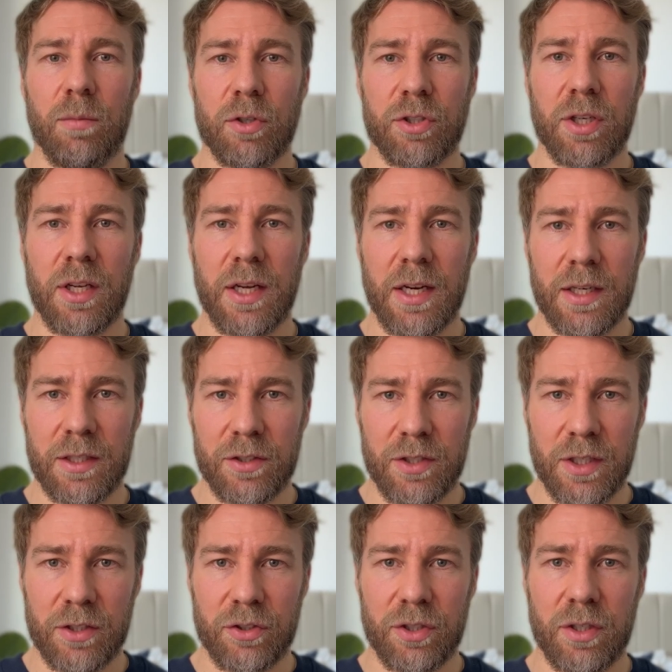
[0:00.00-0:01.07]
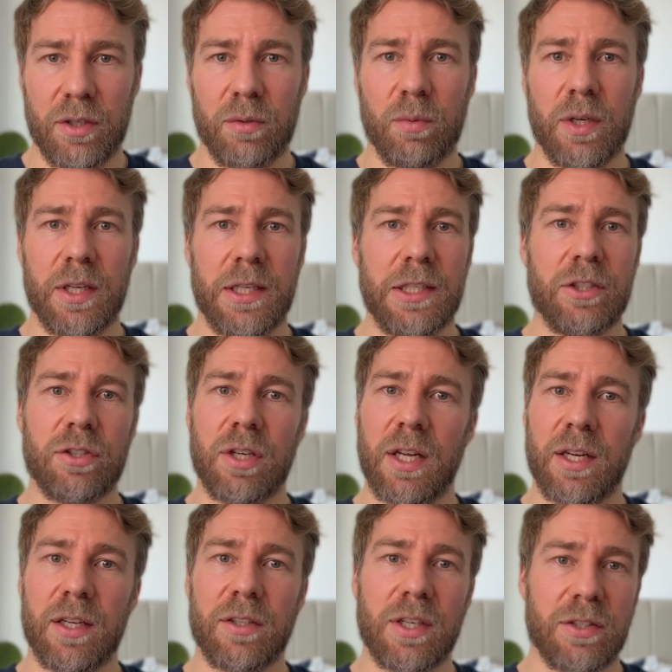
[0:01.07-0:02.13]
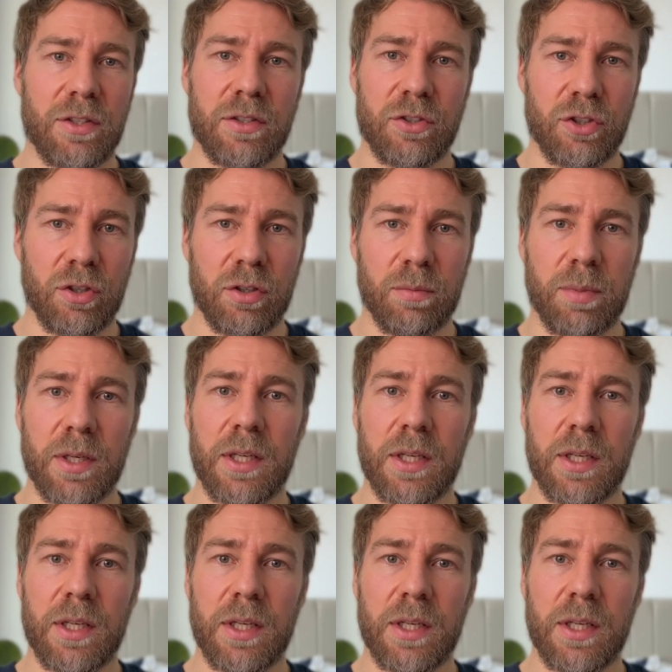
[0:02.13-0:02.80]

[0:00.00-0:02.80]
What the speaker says: modular architecture where each layer does its job